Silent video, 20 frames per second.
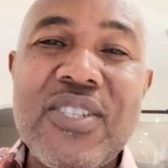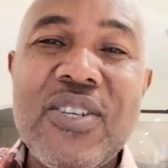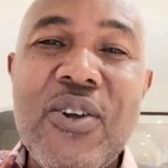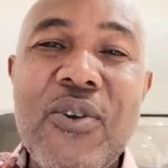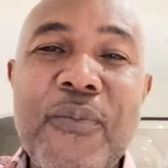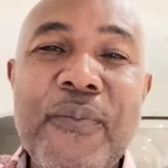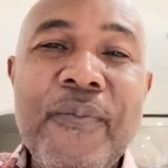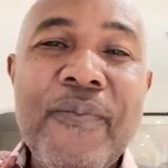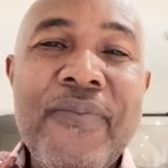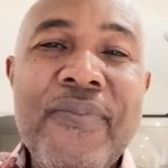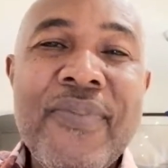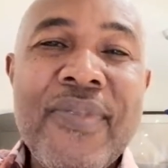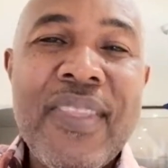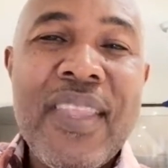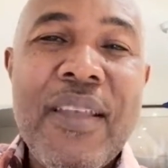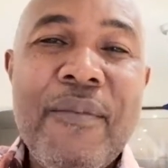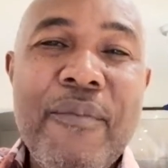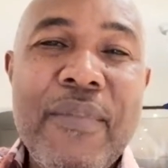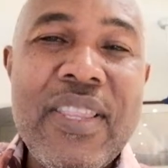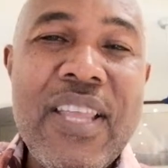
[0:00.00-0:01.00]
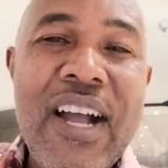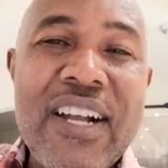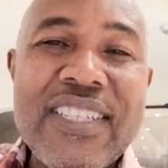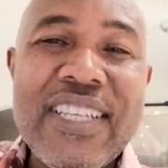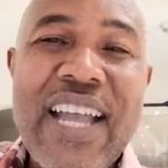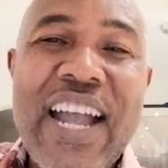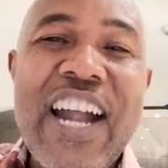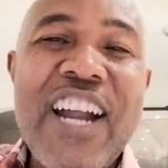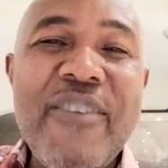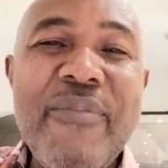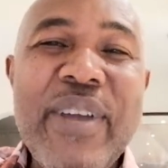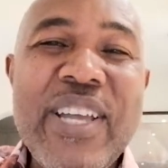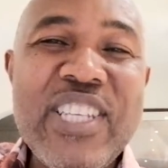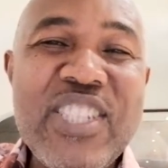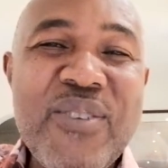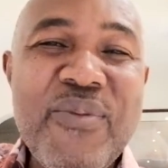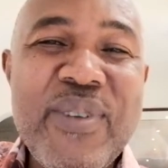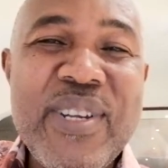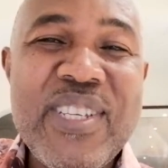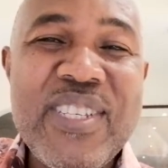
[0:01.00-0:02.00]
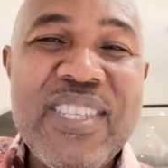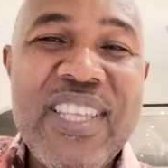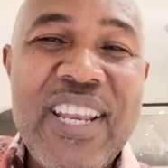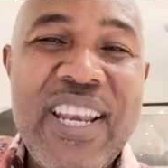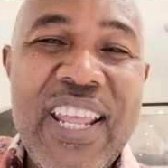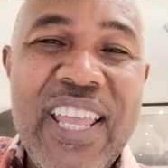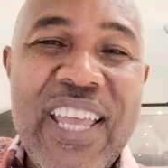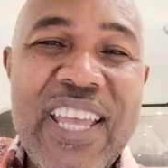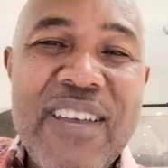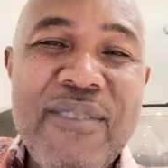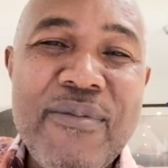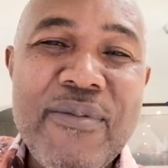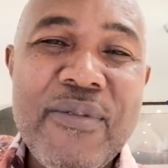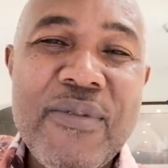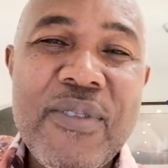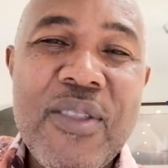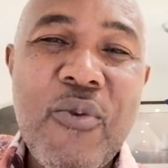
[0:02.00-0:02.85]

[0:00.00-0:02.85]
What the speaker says: So, Dr. Harry Benjamin is the name.